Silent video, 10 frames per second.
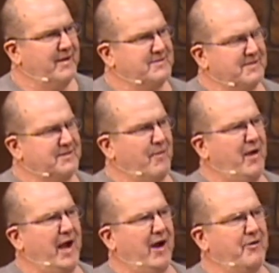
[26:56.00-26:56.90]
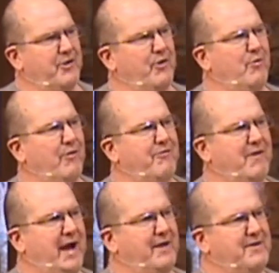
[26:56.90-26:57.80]
is that somehow you will
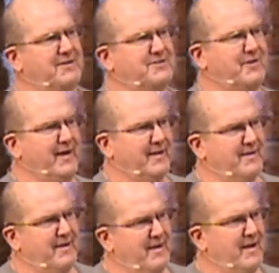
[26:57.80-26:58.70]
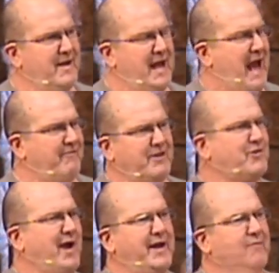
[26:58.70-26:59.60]
find the strength, having
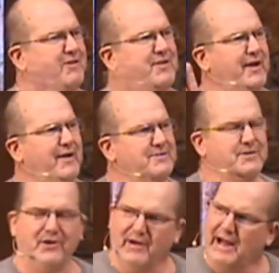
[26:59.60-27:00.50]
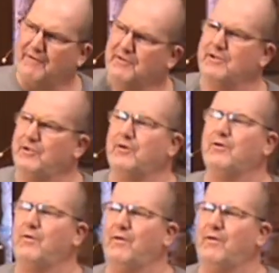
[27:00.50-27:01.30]
tried everything else in your life, that you